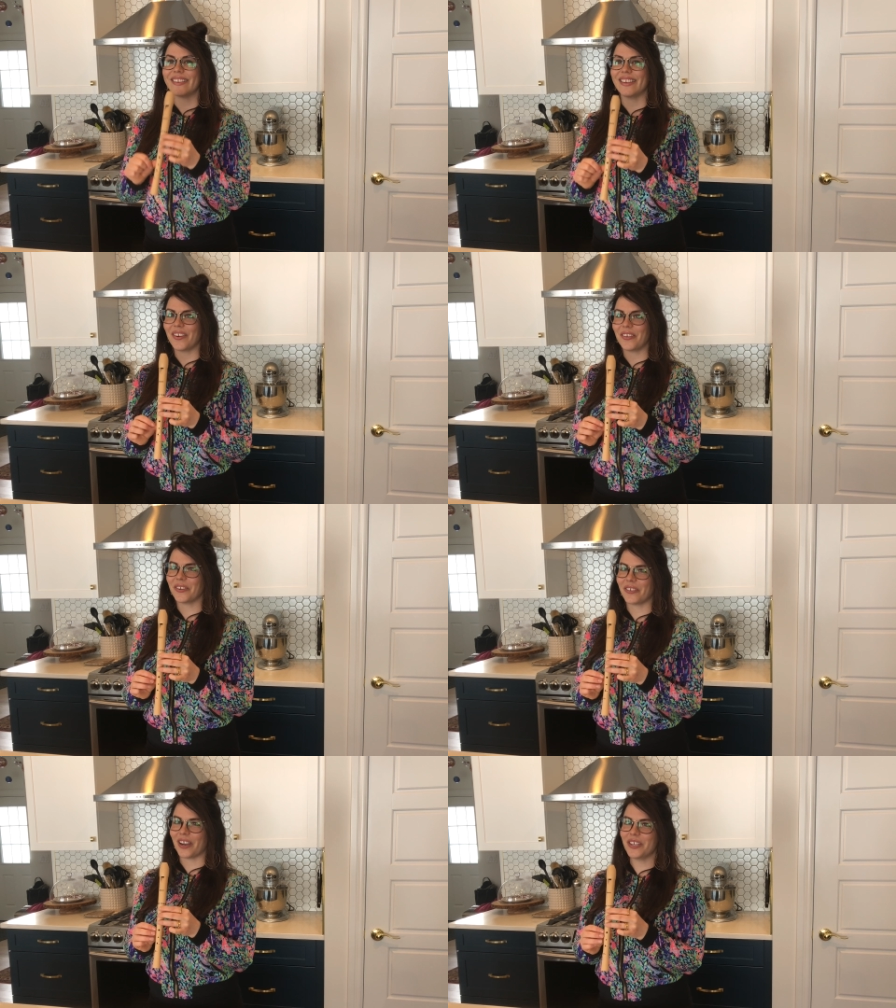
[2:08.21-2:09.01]
now
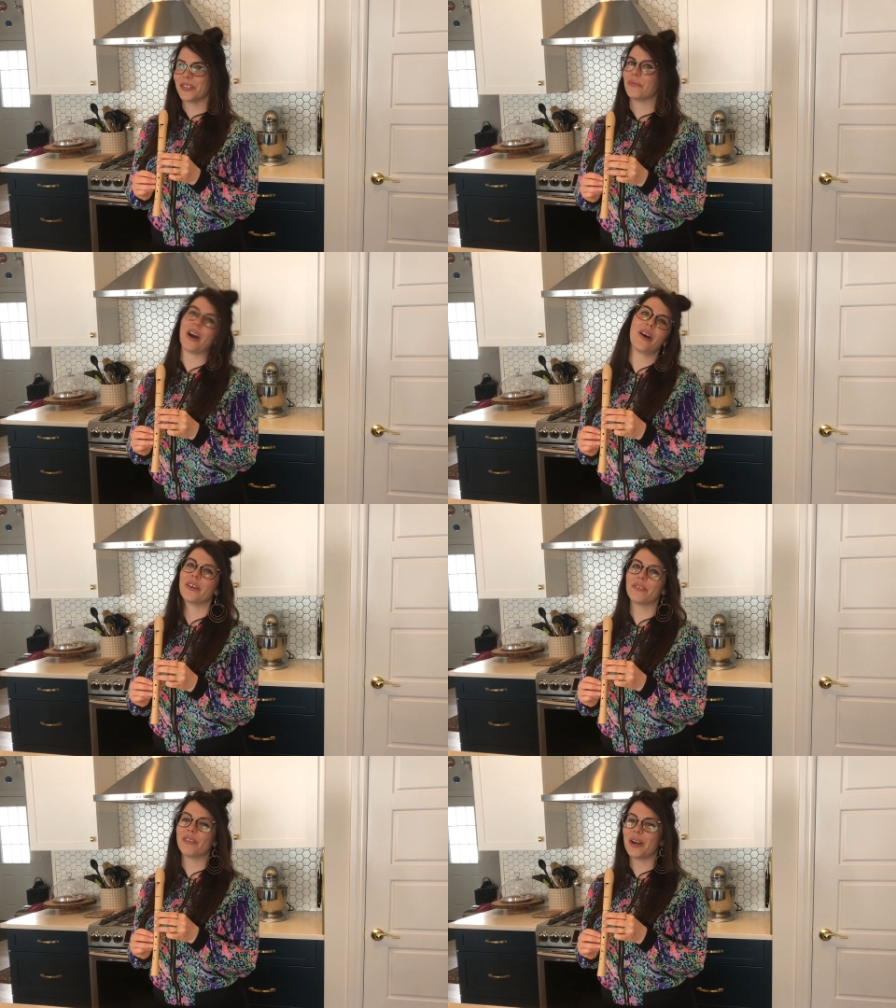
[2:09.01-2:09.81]
you're ready to wow
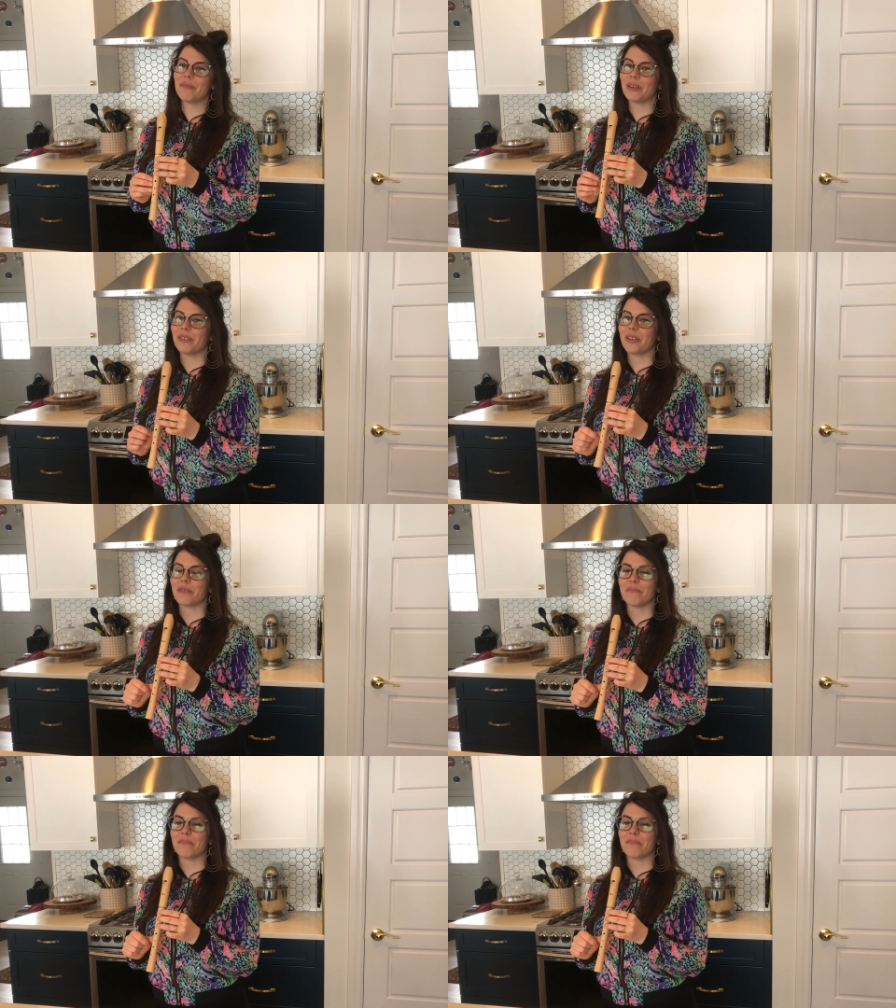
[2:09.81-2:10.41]
your family with